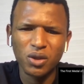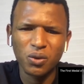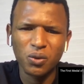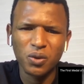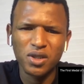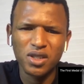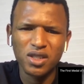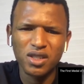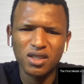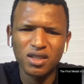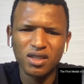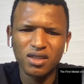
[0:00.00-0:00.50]

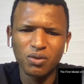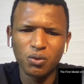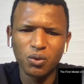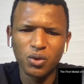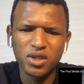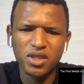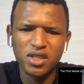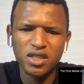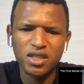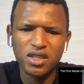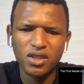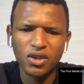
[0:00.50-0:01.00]
Was it
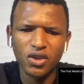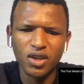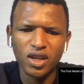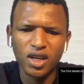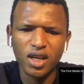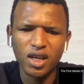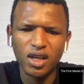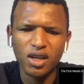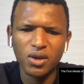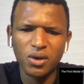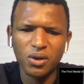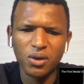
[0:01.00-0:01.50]
was this
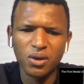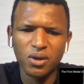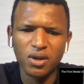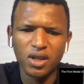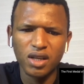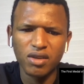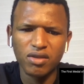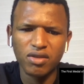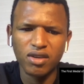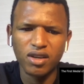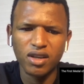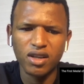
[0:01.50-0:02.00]
Iraq or
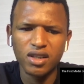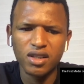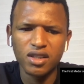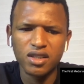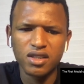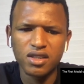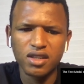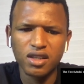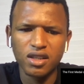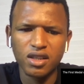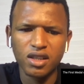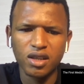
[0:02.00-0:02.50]

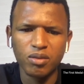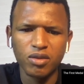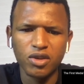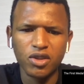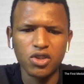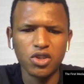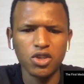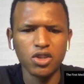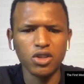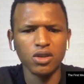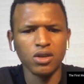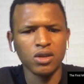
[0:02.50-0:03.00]
Afghanistan? I'm not
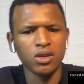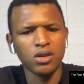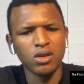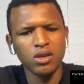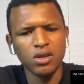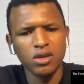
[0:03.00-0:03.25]
sure.